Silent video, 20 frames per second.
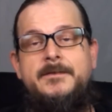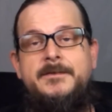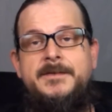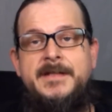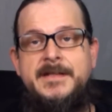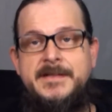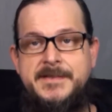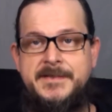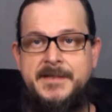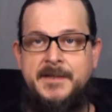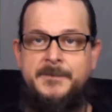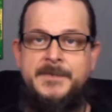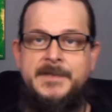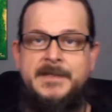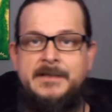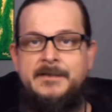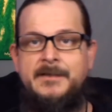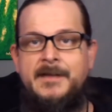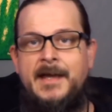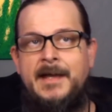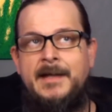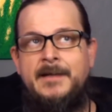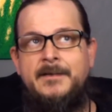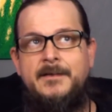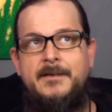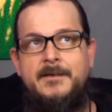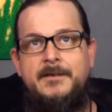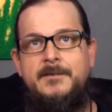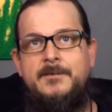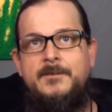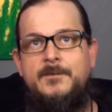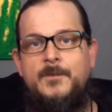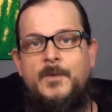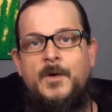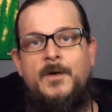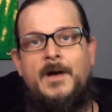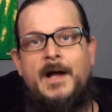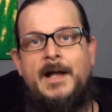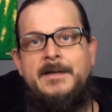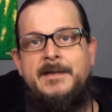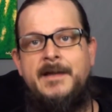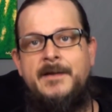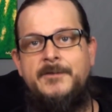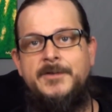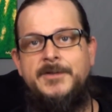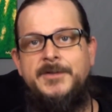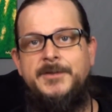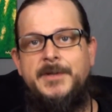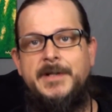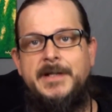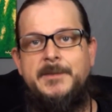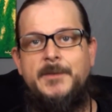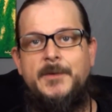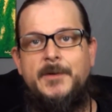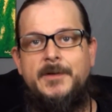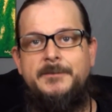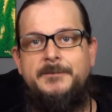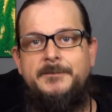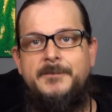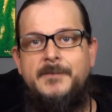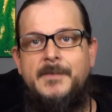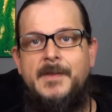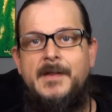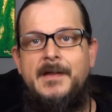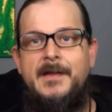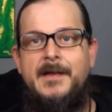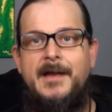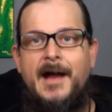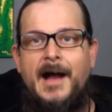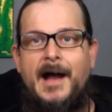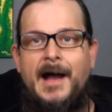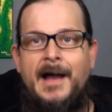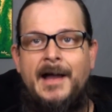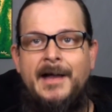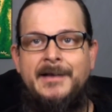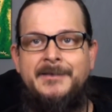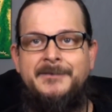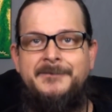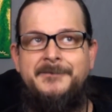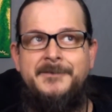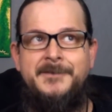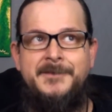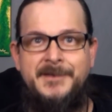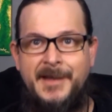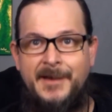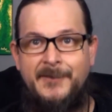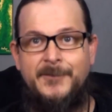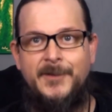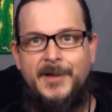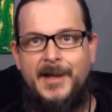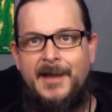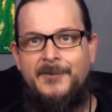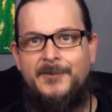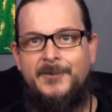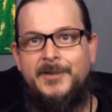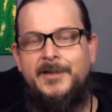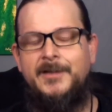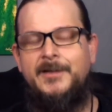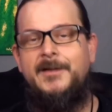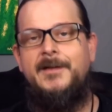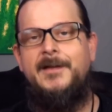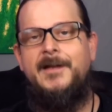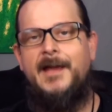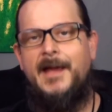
did something that, well, I never do anymore. I never, ever